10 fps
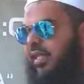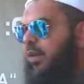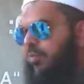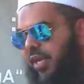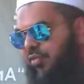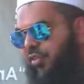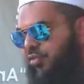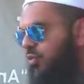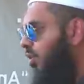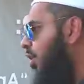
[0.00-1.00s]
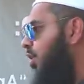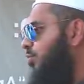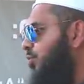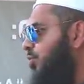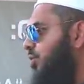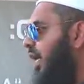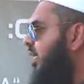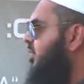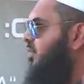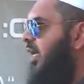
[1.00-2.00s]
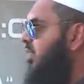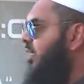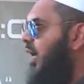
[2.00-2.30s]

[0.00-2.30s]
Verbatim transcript: of that benefits you or harms you. That is that is